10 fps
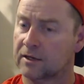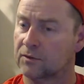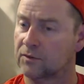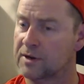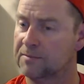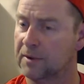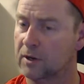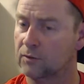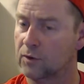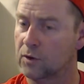
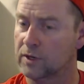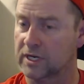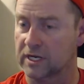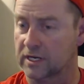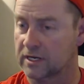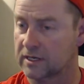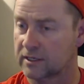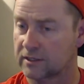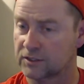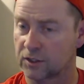Rip-a-Roni.
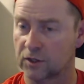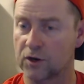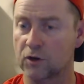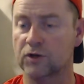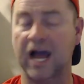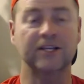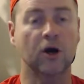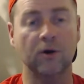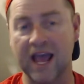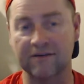So no, I
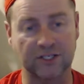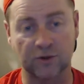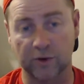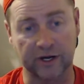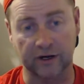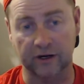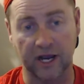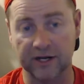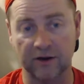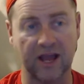don't have a Twitter.
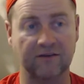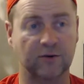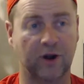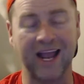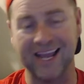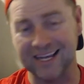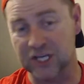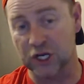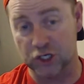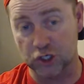I don't have a Twitter. I guess
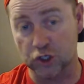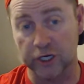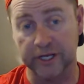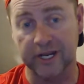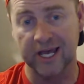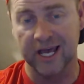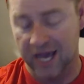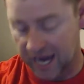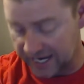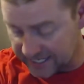I should.
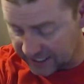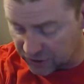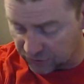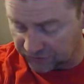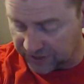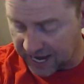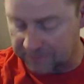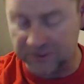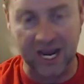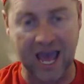I did do
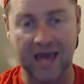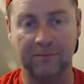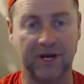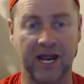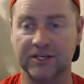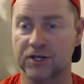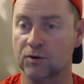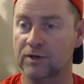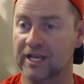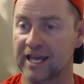Snapchat, but I
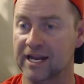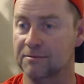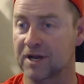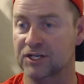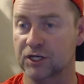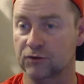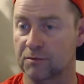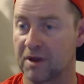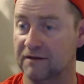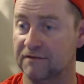don't get it. My children
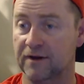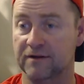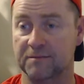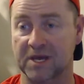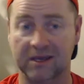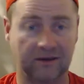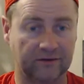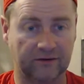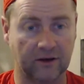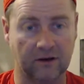make fun of me.
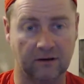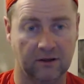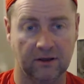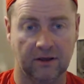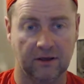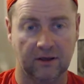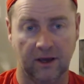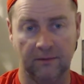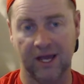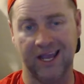So
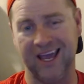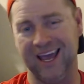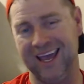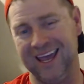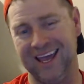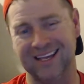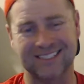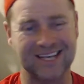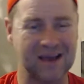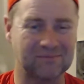I'm like,
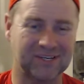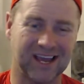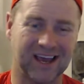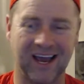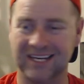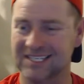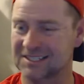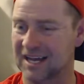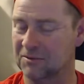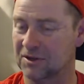Snapchat.
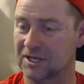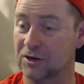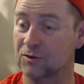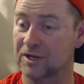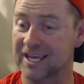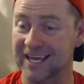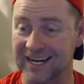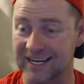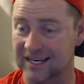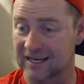I really don't get it.